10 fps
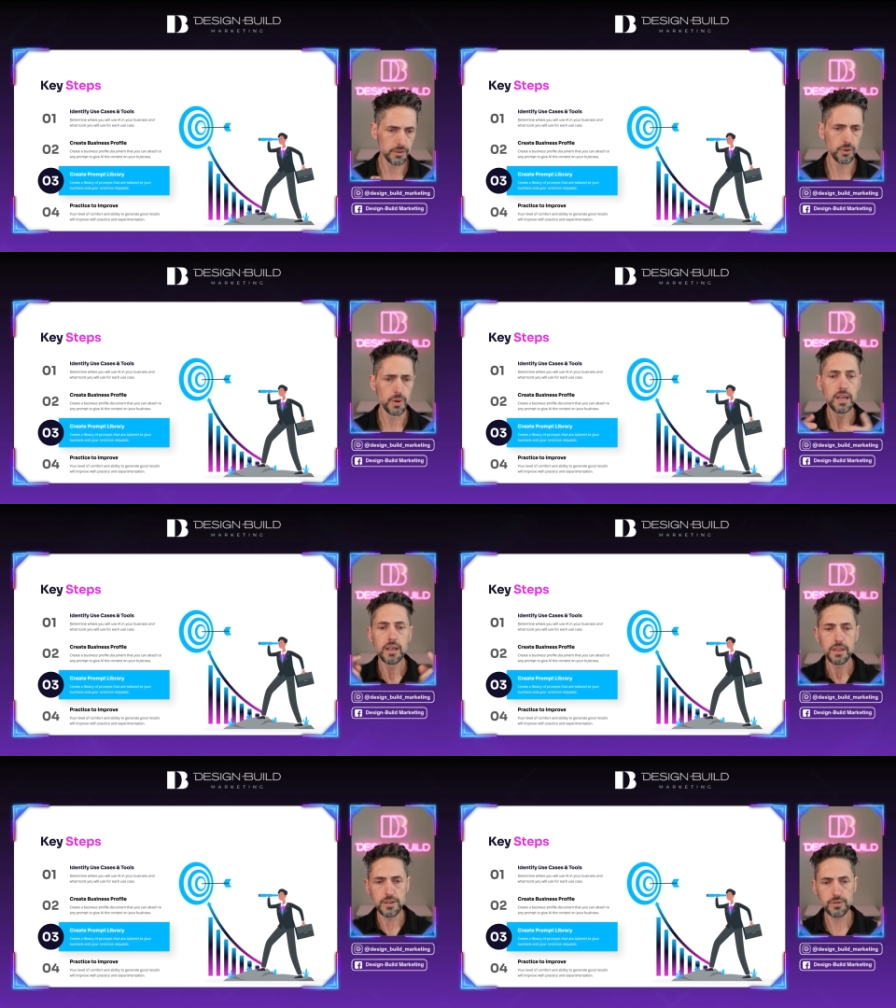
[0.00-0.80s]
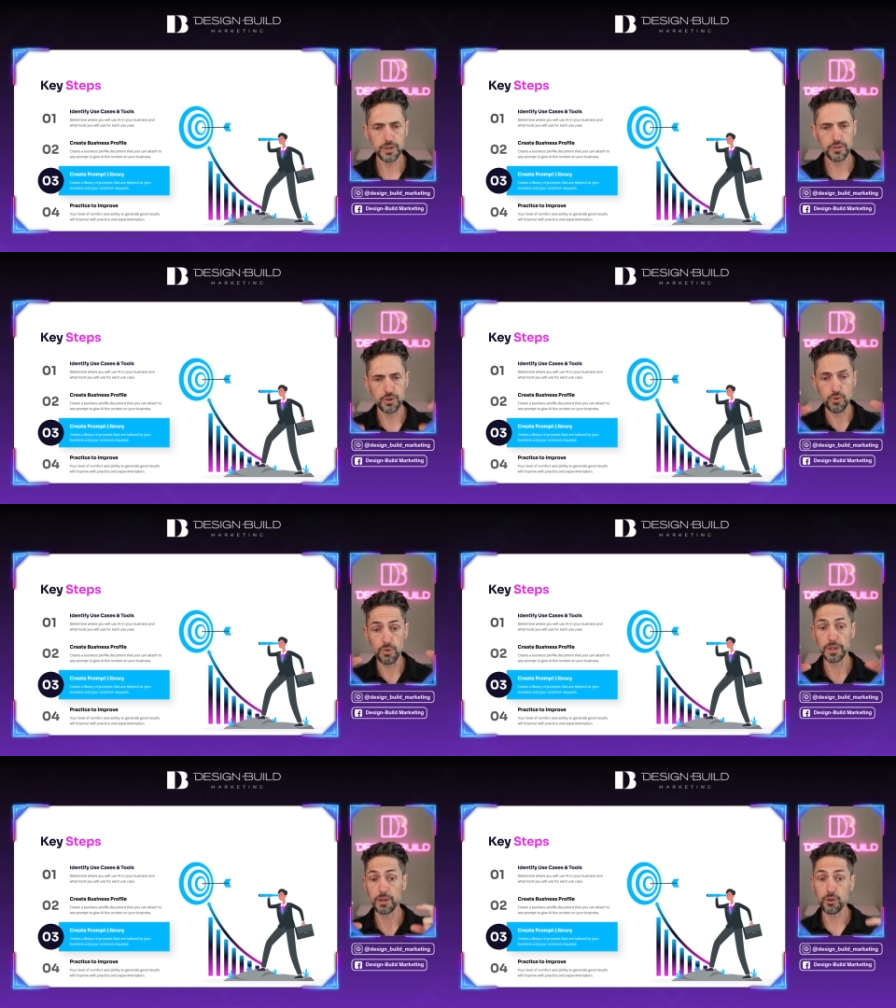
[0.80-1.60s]
So these are the two
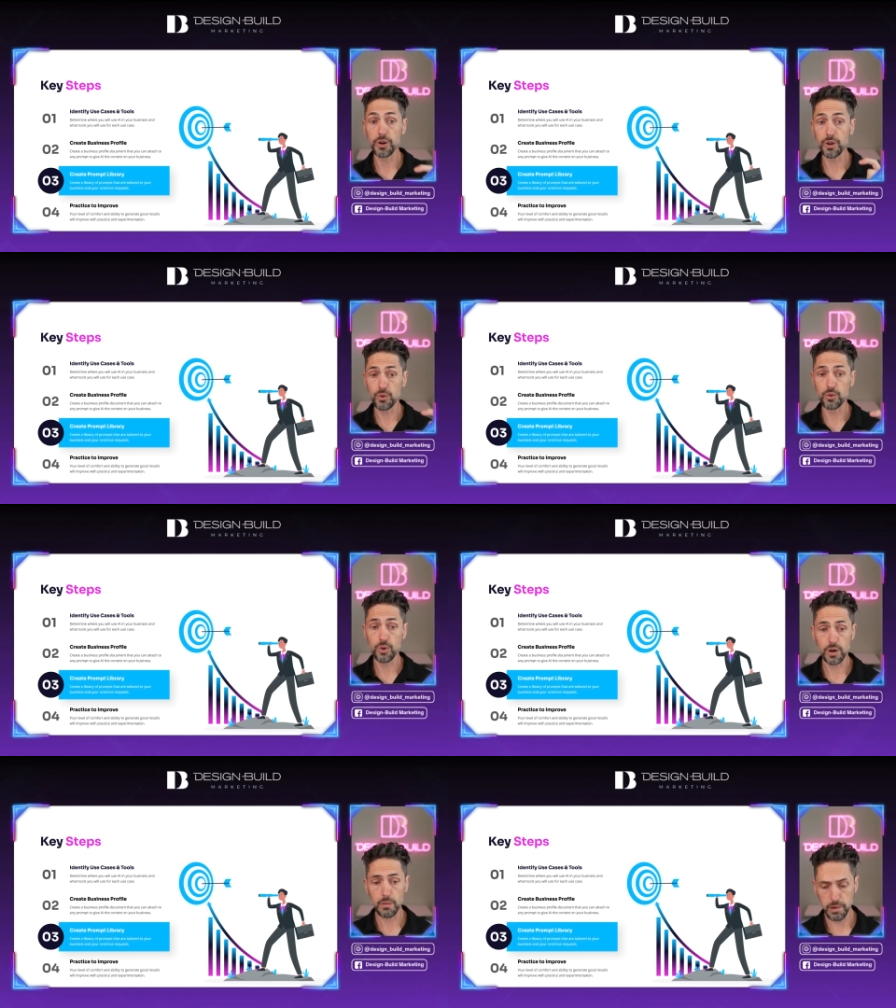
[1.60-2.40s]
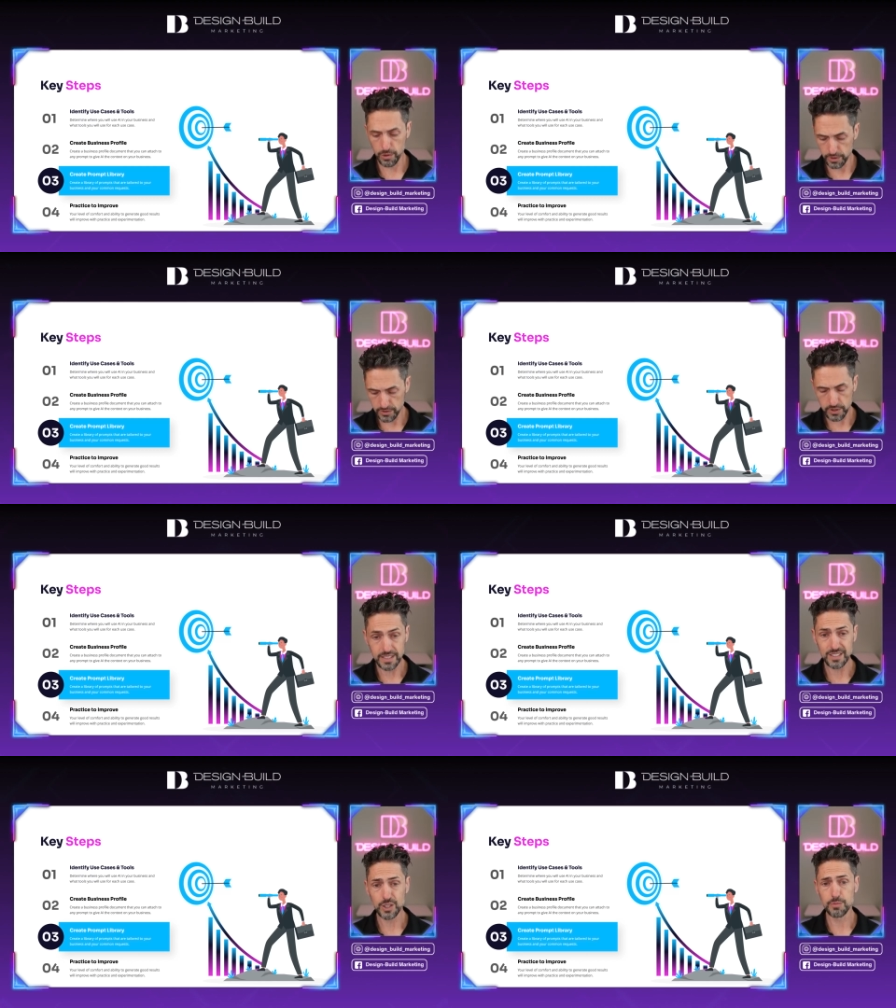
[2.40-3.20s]
really critical core components
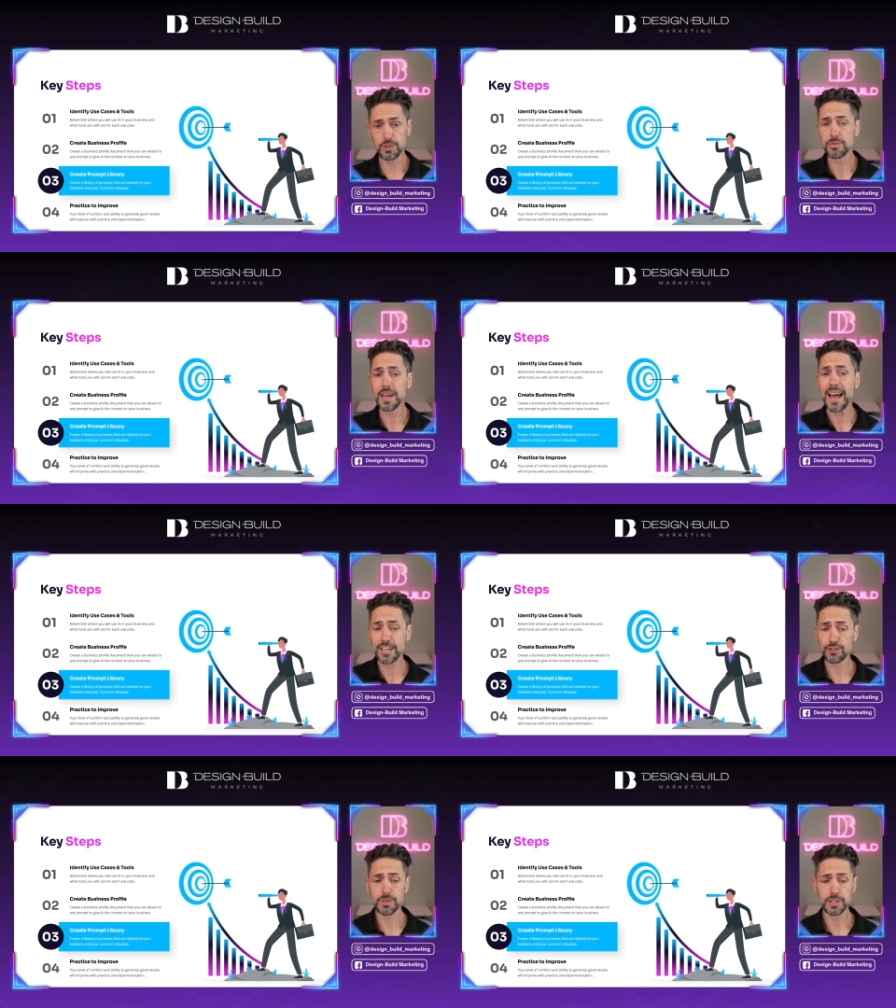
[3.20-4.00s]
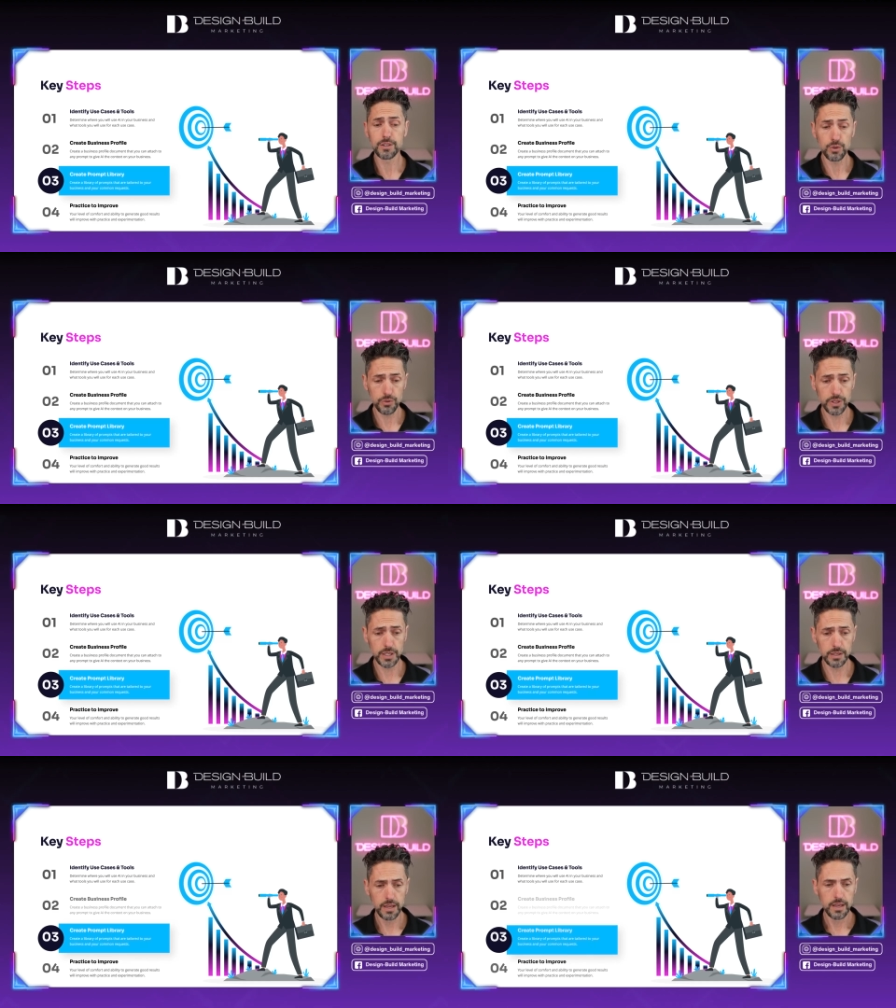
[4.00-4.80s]
in terms of actually using
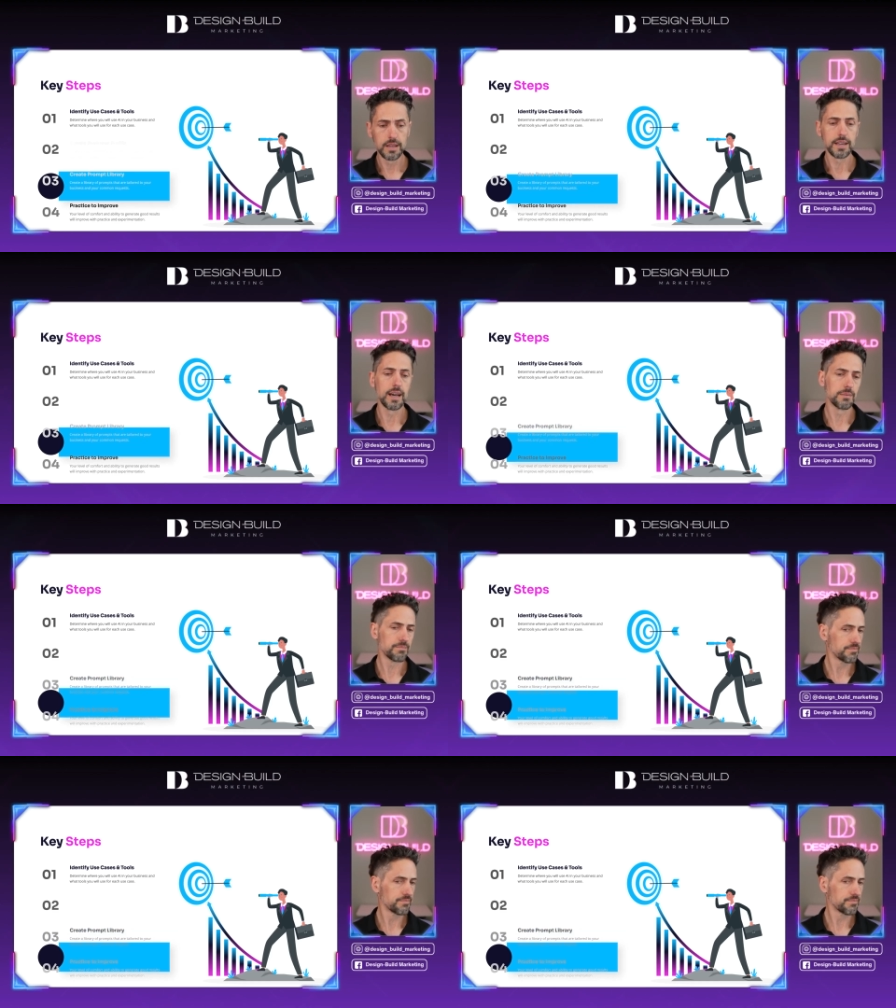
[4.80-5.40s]
it. Now,